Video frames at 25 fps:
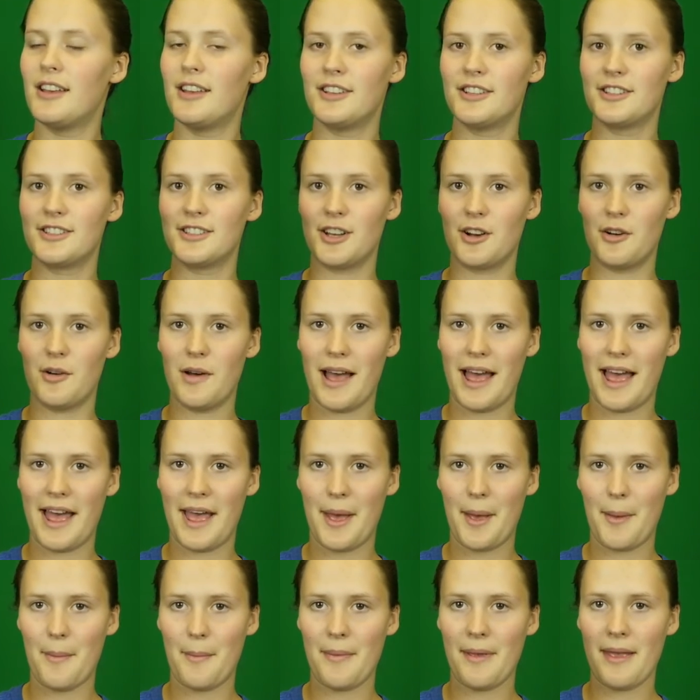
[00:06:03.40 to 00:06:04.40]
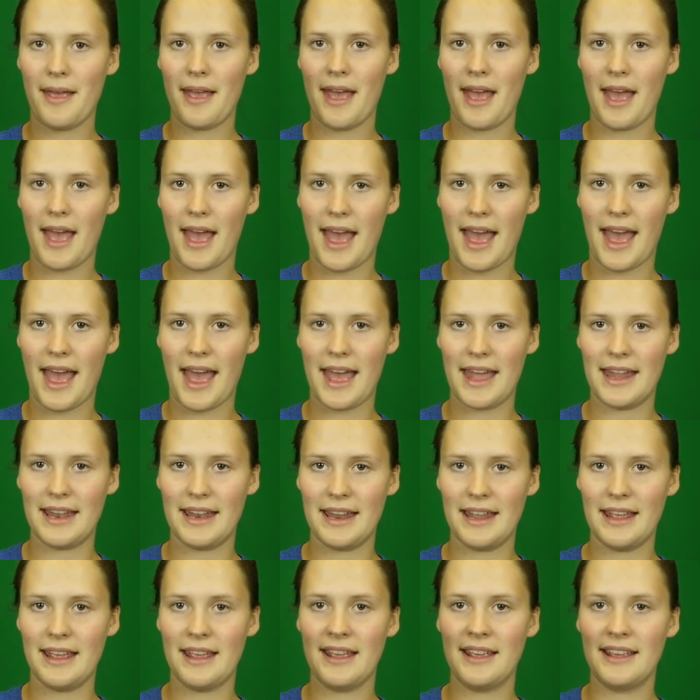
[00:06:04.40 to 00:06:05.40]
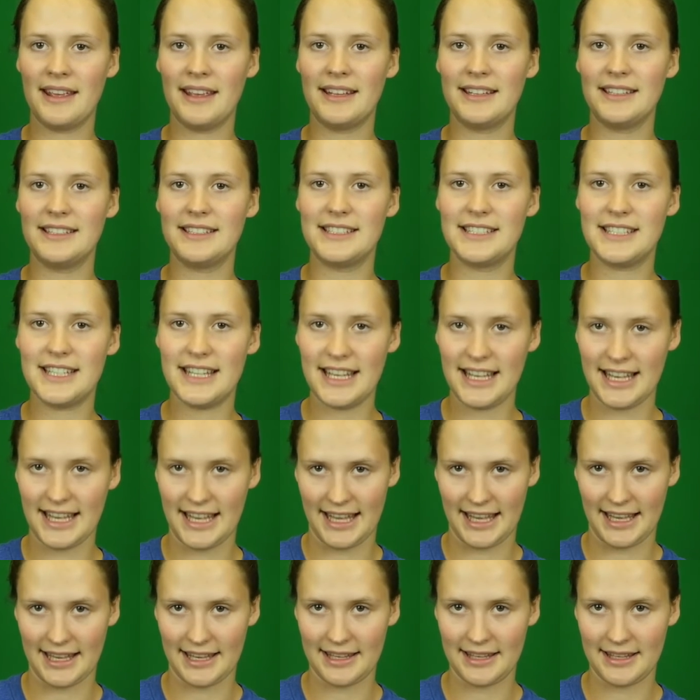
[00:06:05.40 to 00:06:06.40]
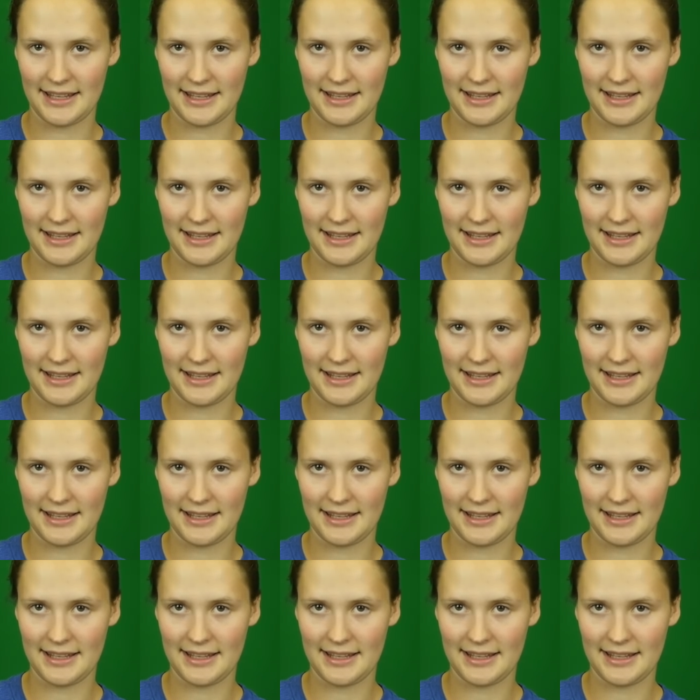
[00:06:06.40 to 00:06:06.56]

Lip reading: So M, N, T.